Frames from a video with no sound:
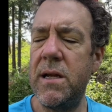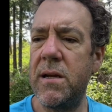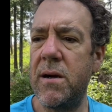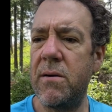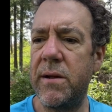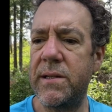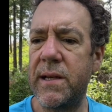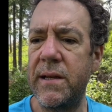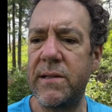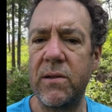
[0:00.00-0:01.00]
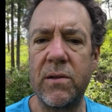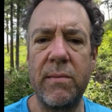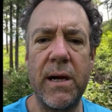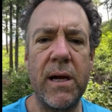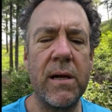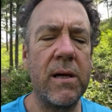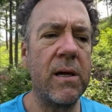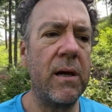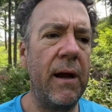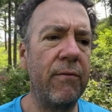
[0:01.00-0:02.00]
It's I still do my
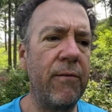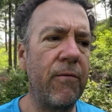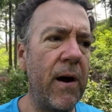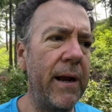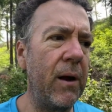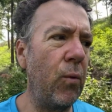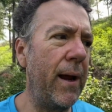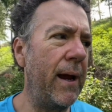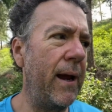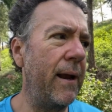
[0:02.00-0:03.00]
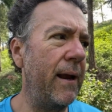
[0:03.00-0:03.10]
every Friday weigh-in,